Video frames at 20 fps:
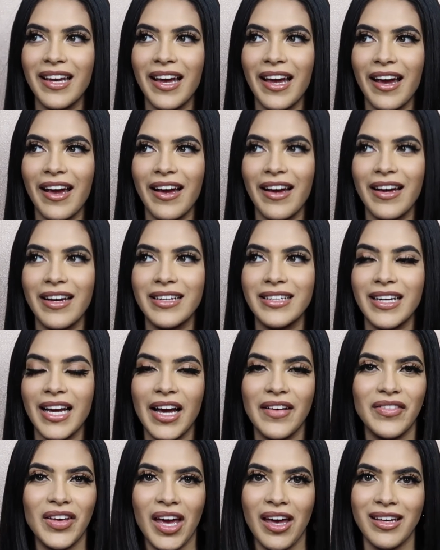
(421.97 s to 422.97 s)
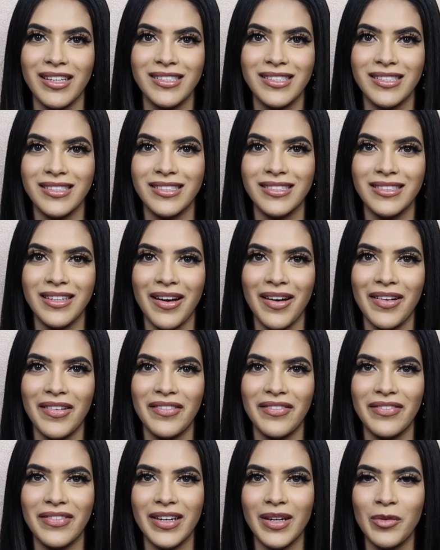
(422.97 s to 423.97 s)
and I have kids and
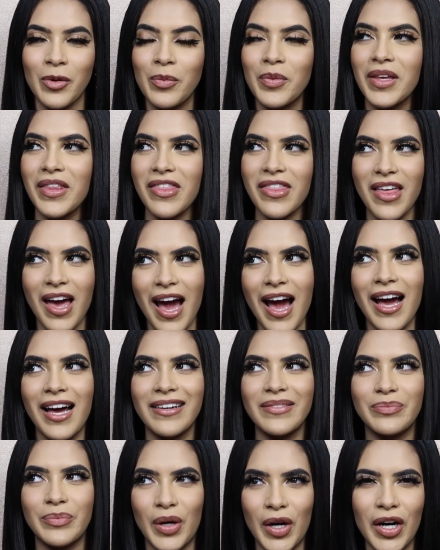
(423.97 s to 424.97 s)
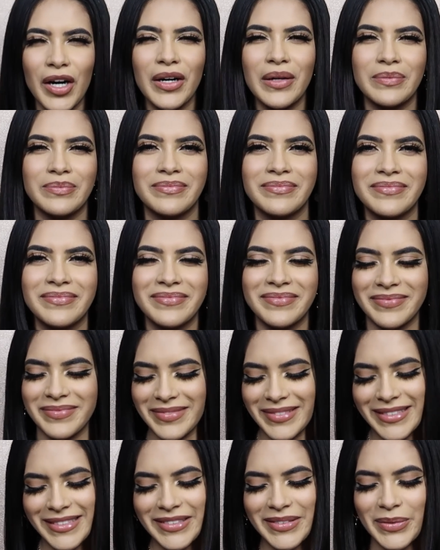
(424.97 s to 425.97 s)
stuff. I'm gonna be that mom.
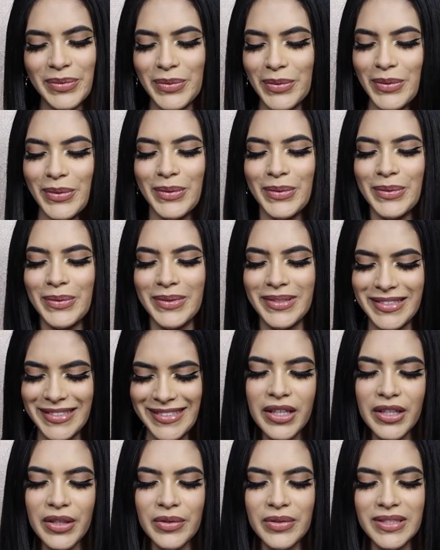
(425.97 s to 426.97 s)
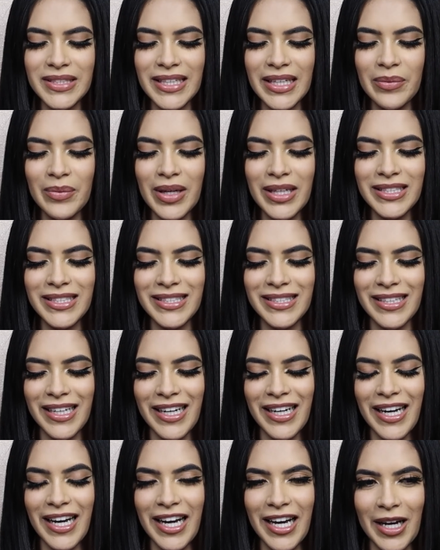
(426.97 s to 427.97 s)
Ooh, you seem
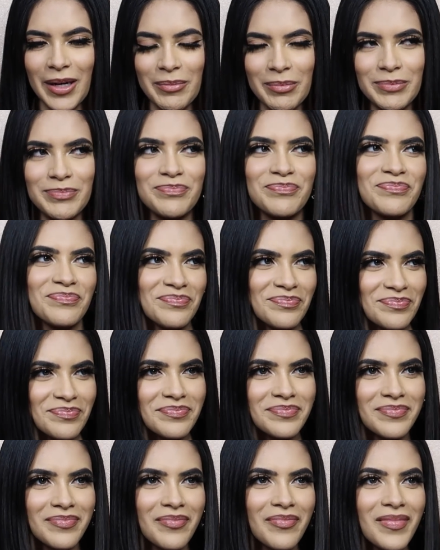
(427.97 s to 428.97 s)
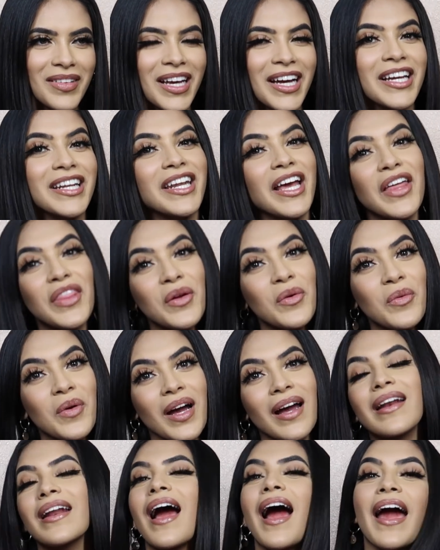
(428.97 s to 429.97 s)
stuck up. Another
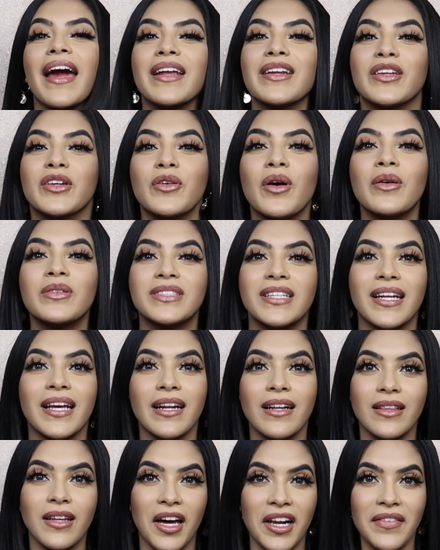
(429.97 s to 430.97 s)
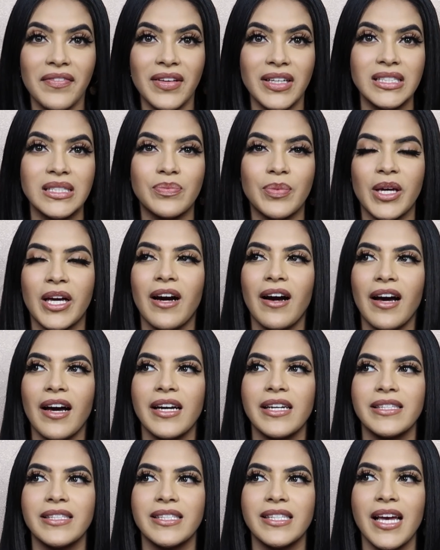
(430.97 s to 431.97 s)
one. I knew I was gonna get a lot of these
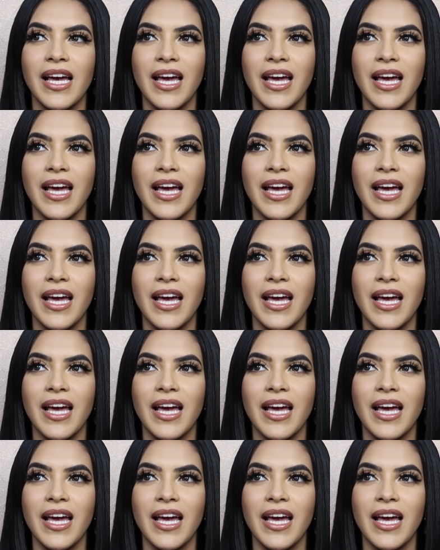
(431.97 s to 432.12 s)
because,